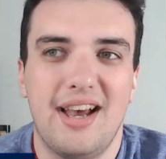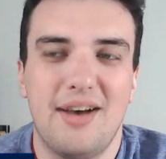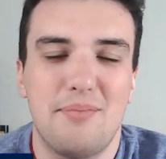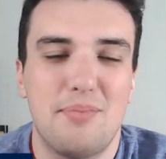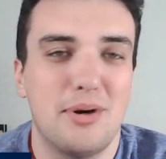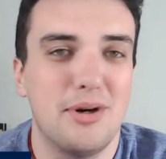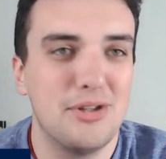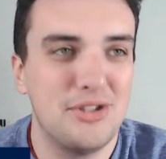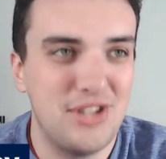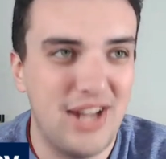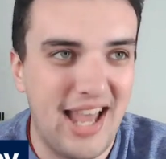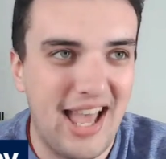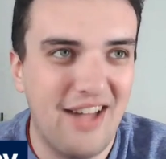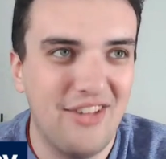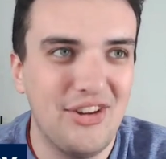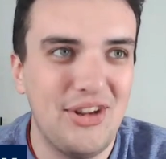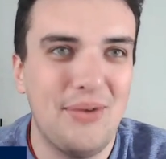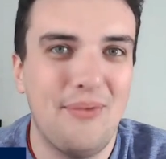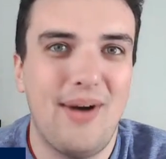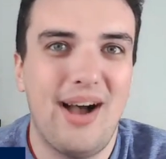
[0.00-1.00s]

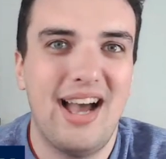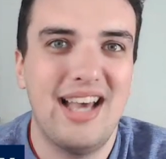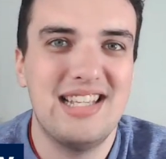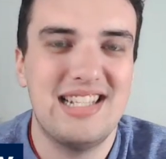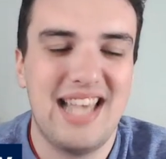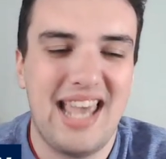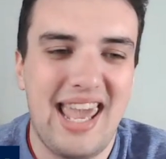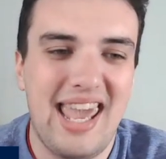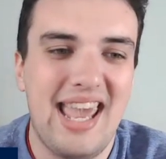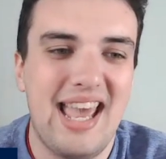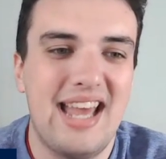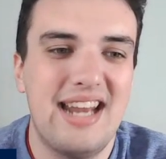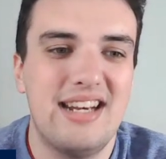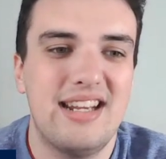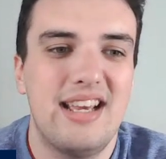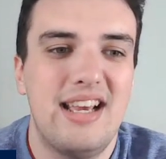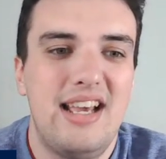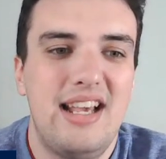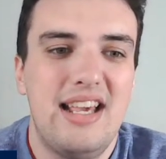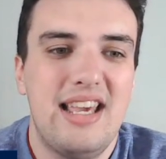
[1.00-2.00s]
personality wise
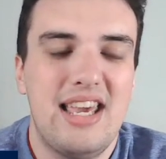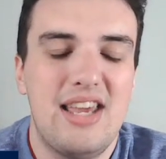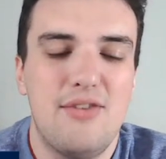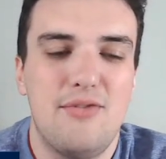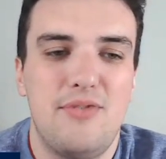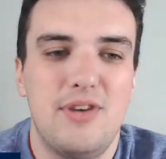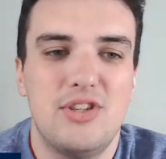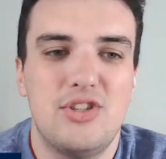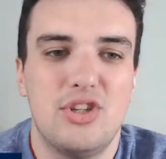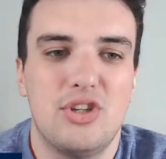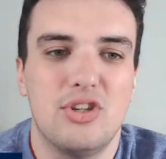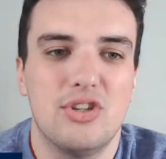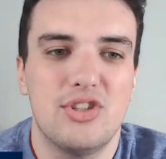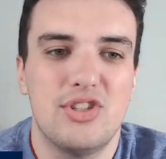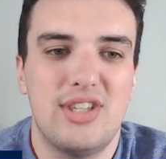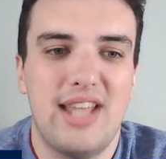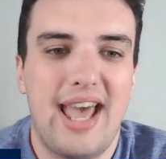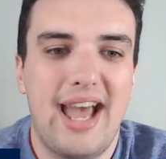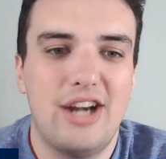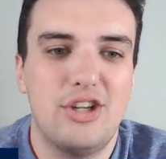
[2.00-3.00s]
and in physical
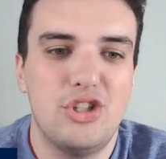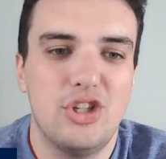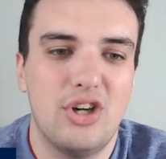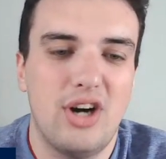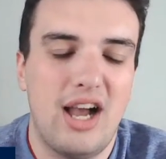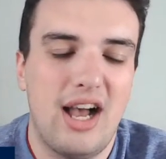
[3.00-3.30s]
stature.